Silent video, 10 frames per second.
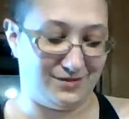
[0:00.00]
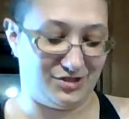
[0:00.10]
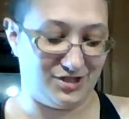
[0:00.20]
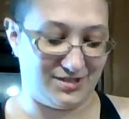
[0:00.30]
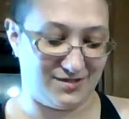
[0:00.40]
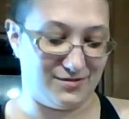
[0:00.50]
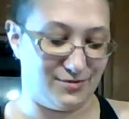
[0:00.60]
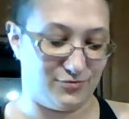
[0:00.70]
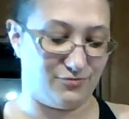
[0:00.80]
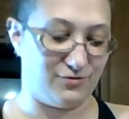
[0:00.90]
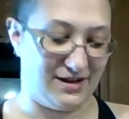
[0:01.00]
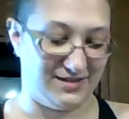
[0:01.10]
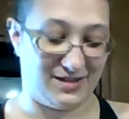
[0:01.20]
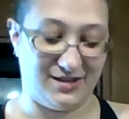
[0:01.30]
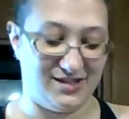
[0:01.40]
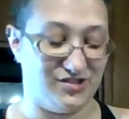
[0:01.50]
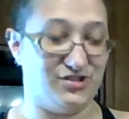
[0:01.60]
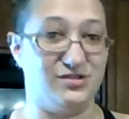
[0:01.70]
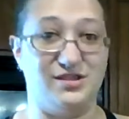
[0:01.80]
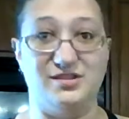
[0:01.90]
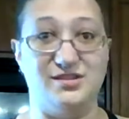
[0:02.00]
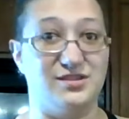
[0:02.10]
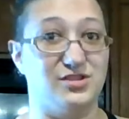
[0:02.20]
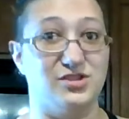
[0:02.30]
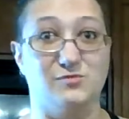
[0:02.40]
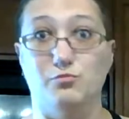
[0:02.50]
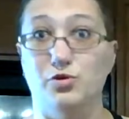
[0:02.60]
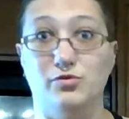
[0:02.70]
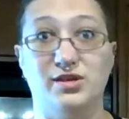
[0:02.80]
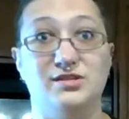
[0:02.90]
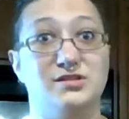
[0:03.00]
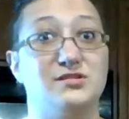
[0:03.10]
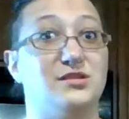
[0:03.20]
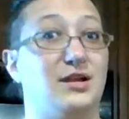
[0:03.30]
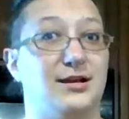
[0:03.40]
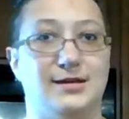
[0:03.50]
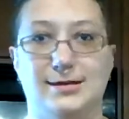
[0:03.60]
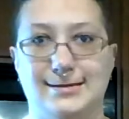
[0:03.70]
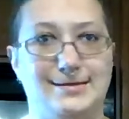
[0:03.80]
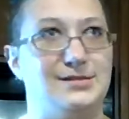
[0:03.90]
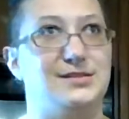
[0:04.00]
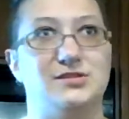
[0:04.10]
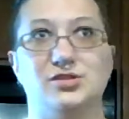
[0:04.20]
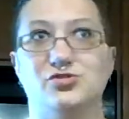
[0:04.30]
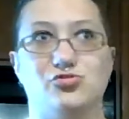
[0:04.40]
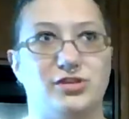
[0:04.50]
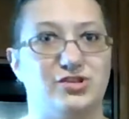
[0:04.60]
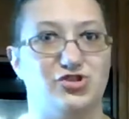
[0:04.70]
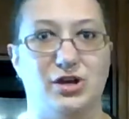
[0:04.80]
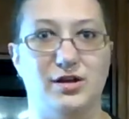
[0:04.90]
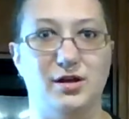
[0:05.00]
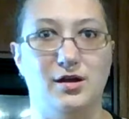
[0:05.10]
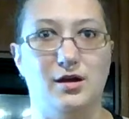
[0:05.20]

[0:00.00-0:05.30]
Jesus Christ. This is the smoothest, like, easiest to drink gin.